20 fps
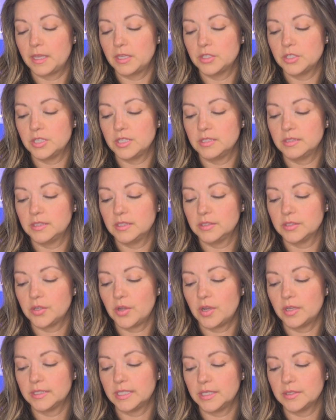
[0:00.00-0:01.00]
Jesus
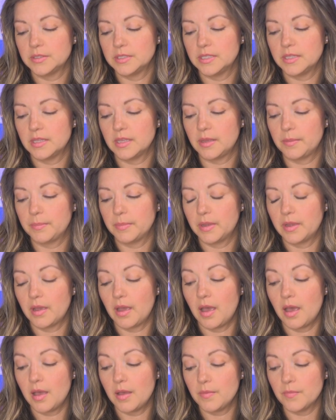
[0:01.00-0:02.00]
called out to them,
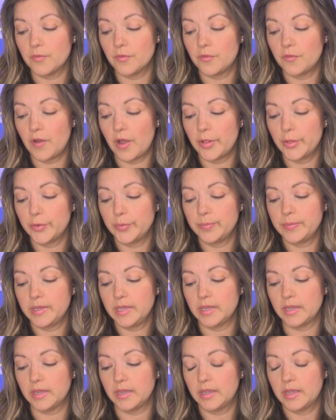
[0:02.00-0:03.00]
Come, follow
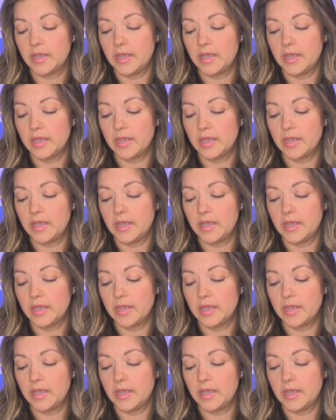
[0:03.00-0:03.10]
me,